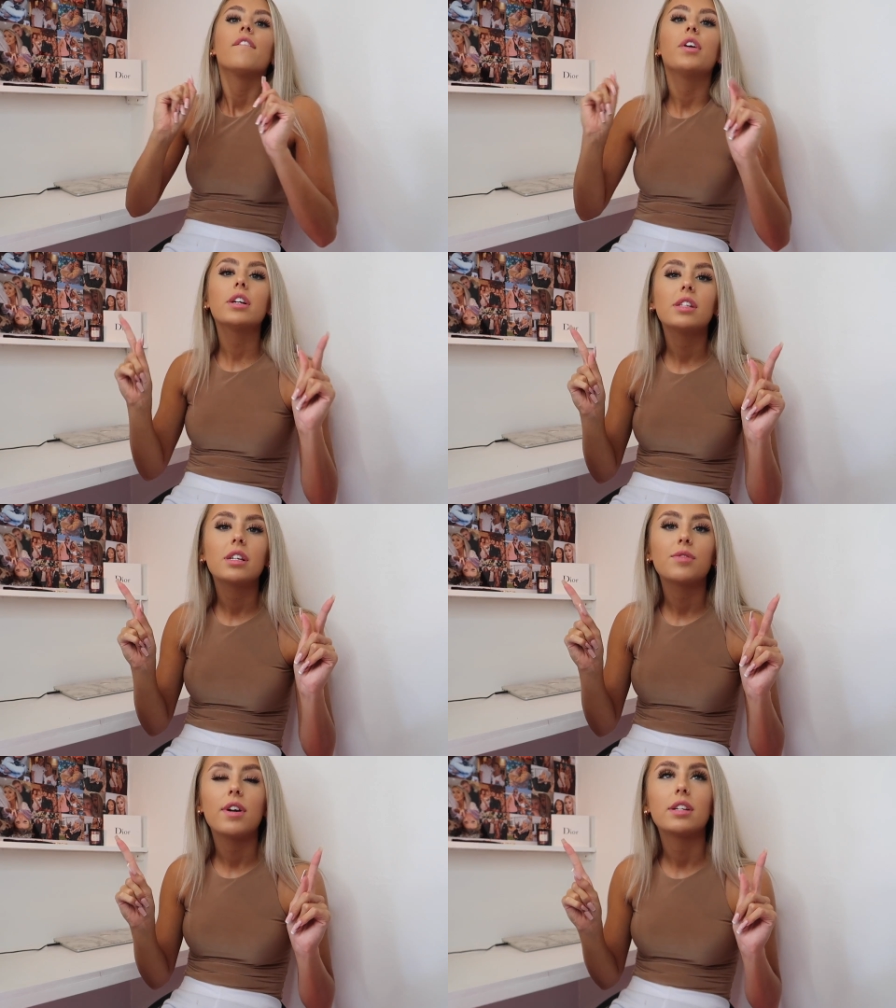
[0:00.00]
First
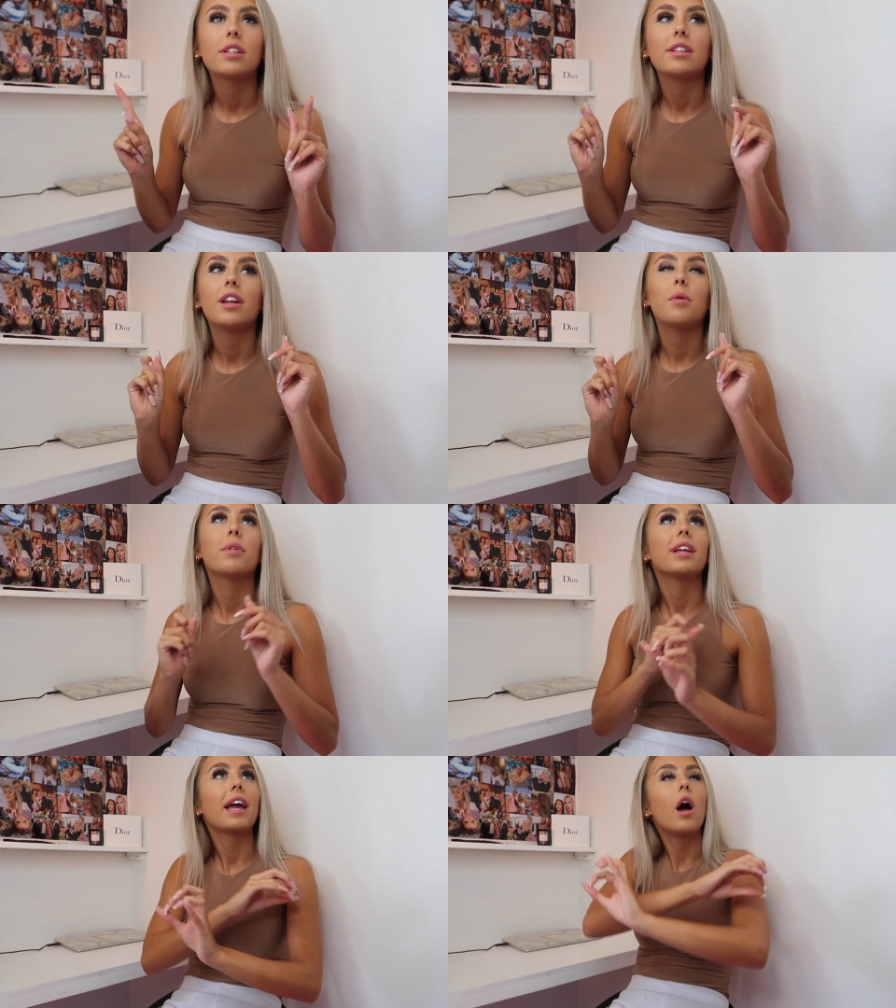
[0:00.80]
things first, because I know I'm
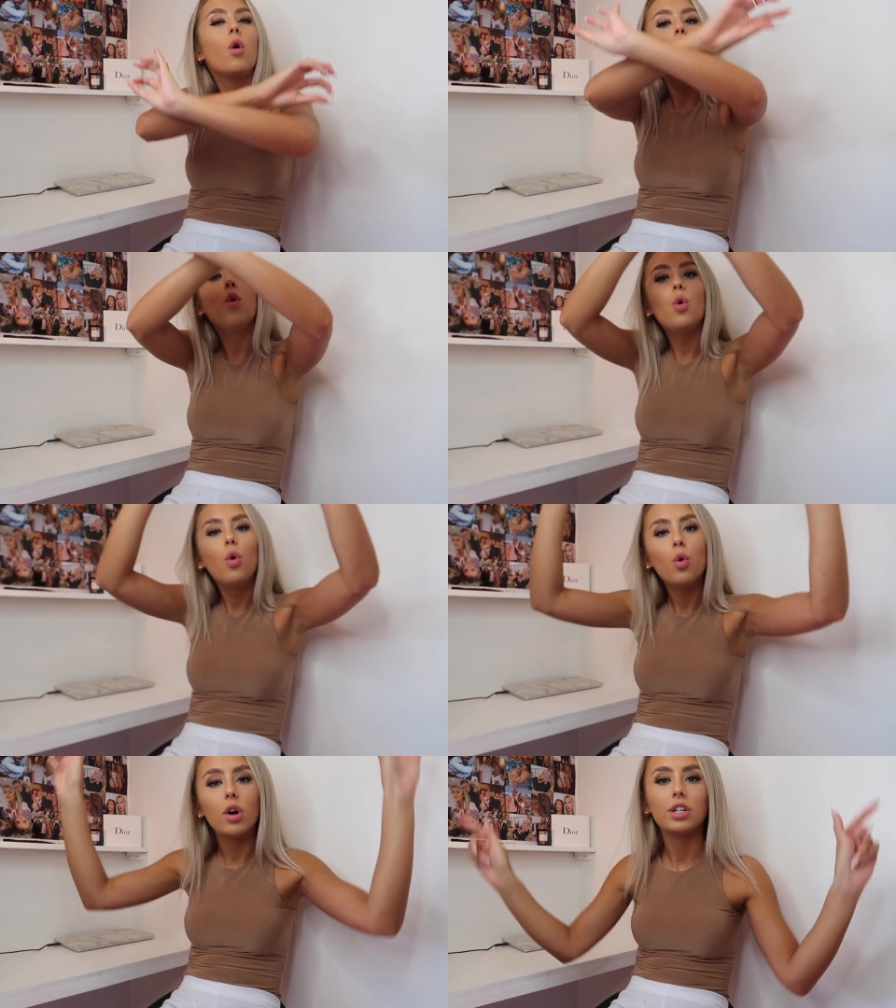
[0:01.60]
going to get
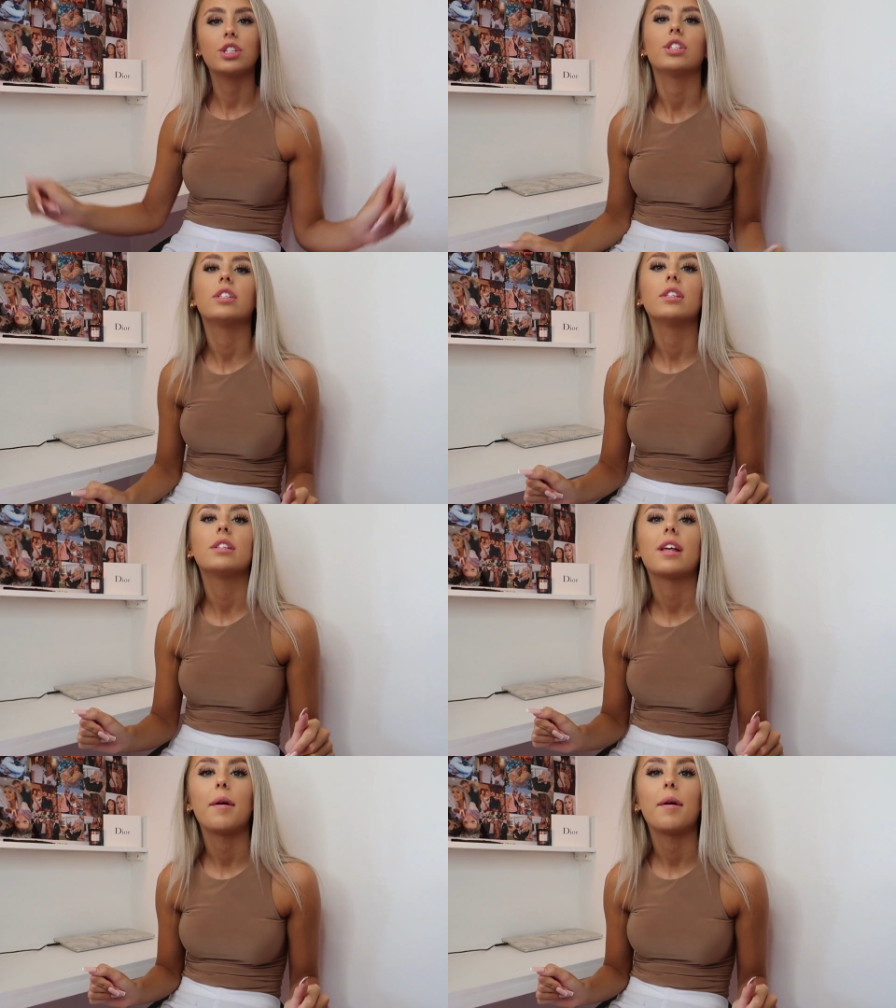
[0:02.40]
all questions